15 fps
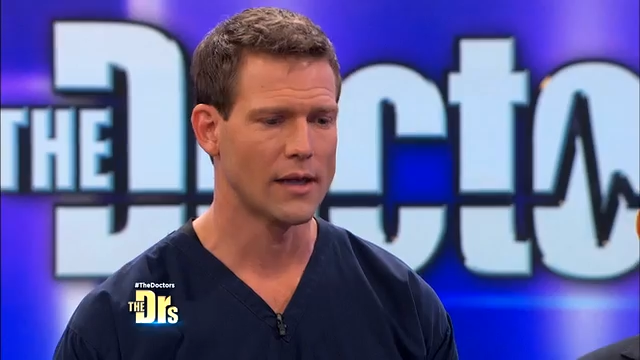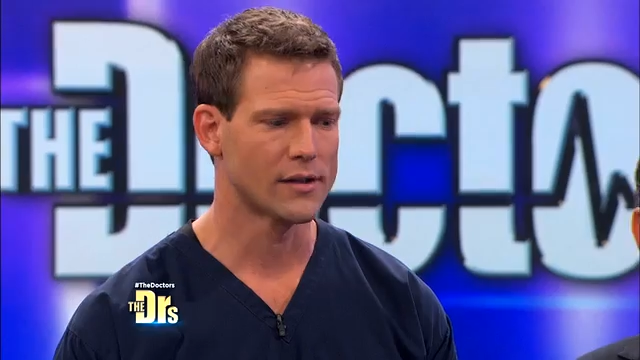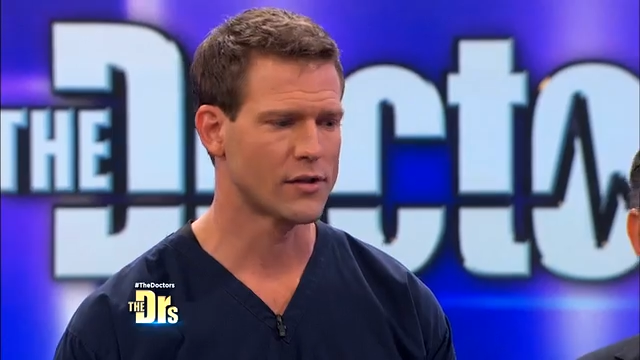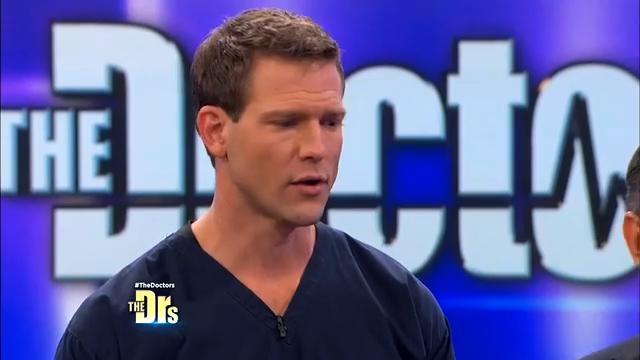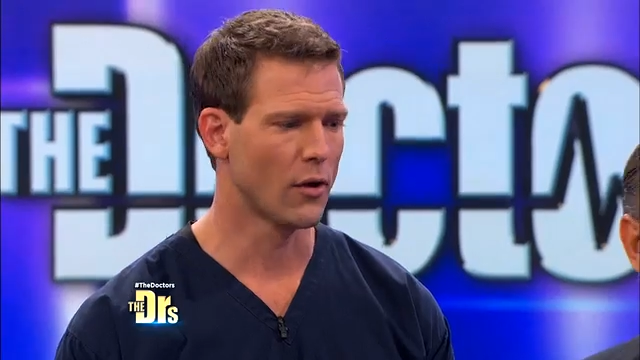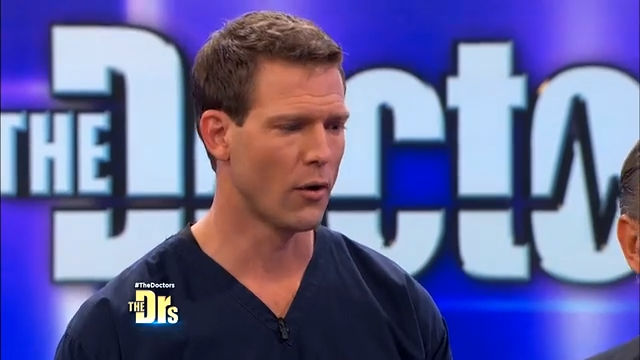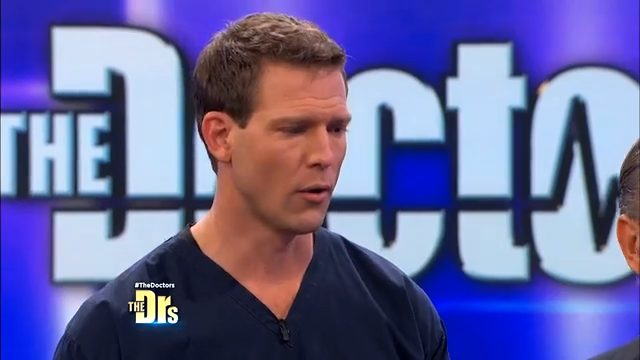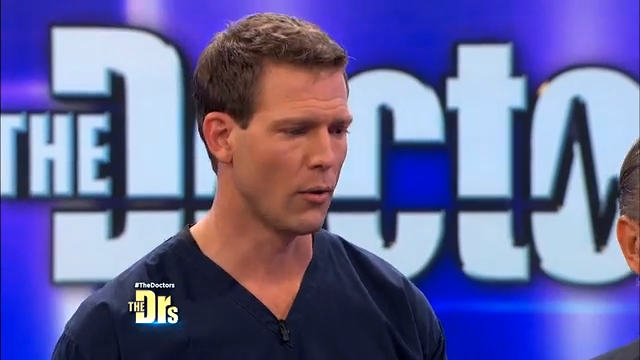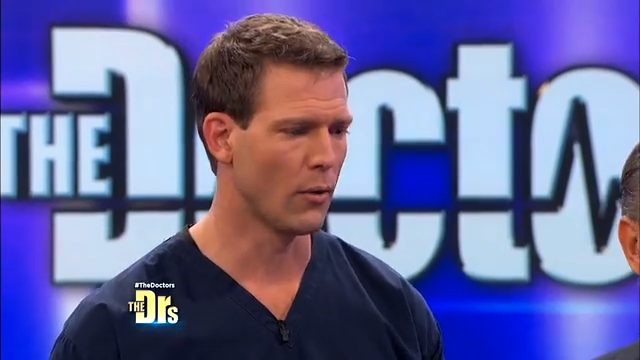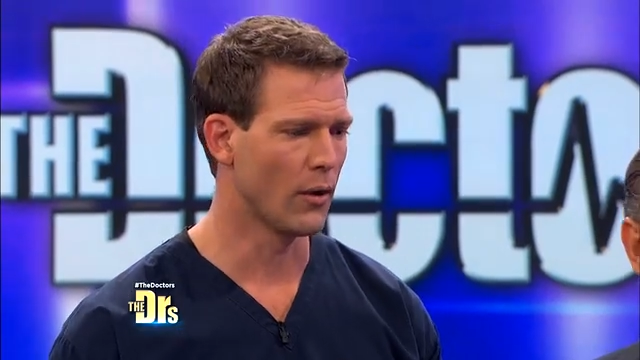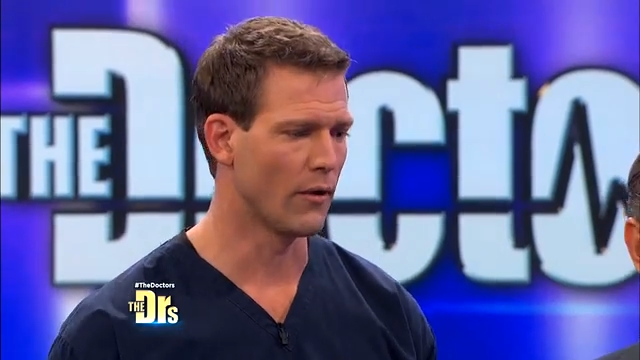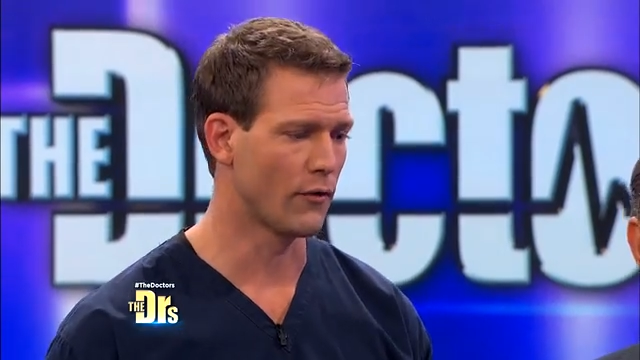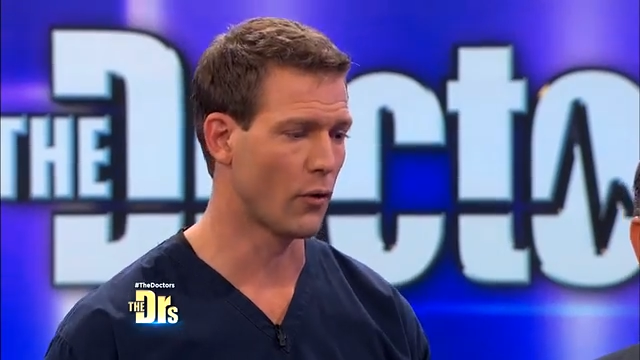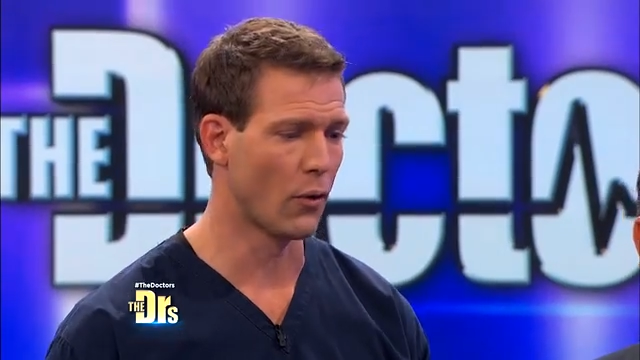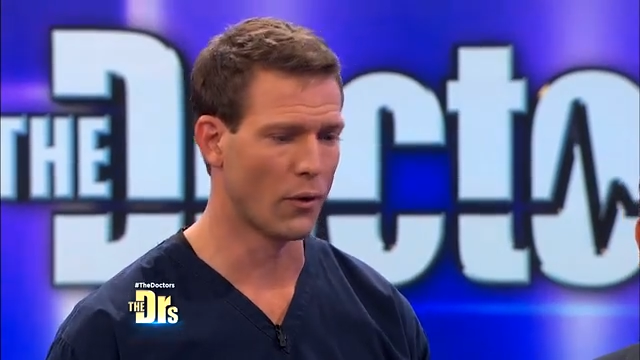And so,
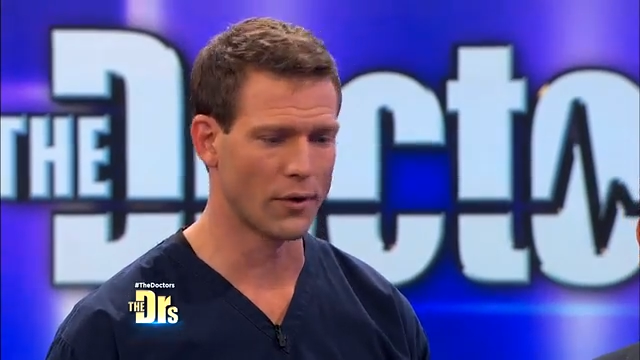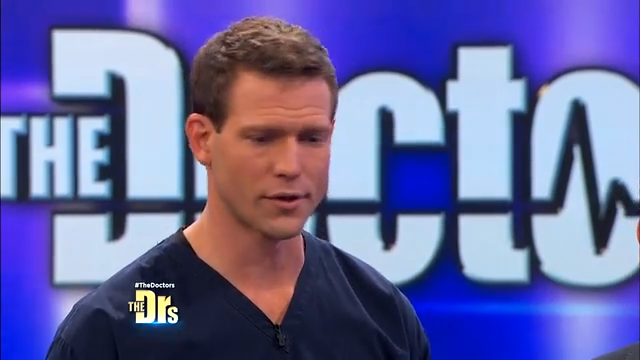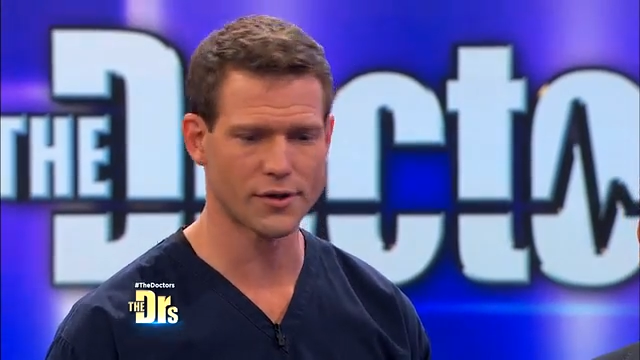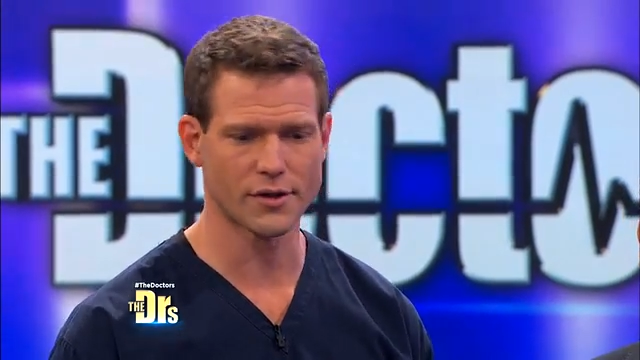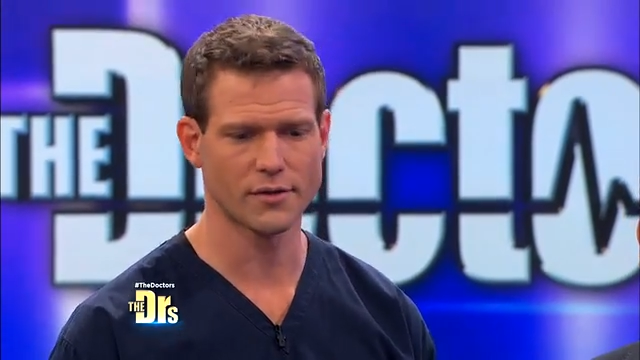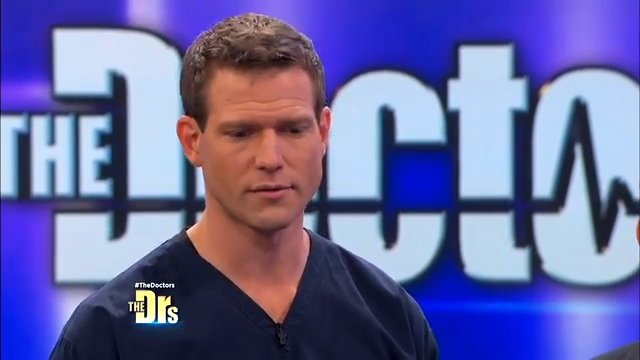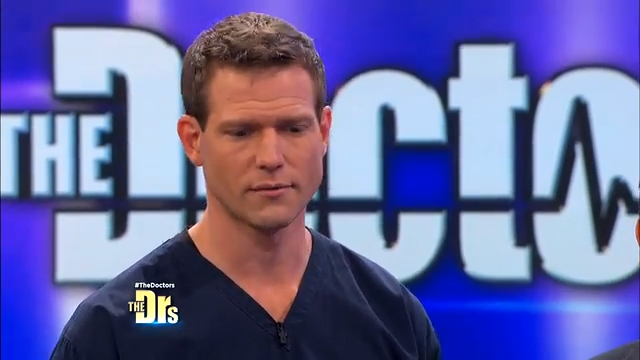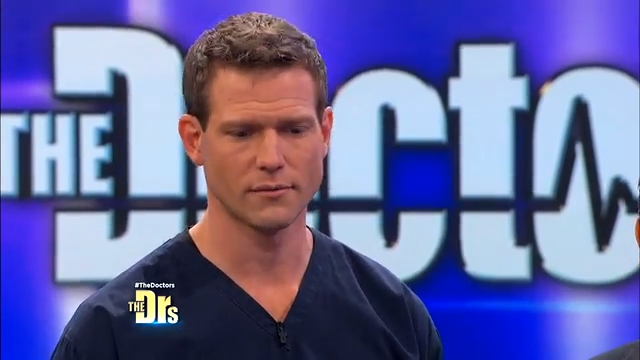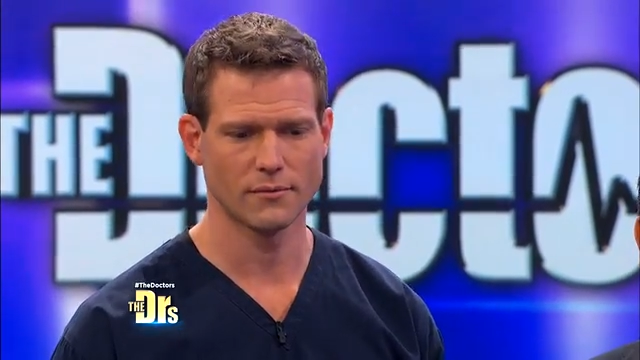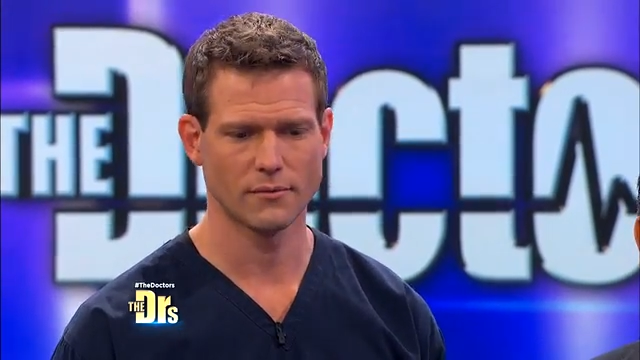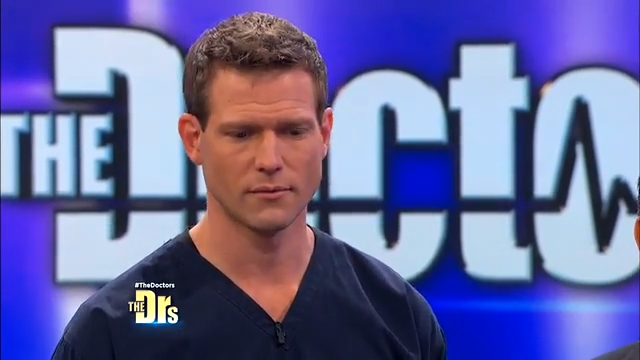of course,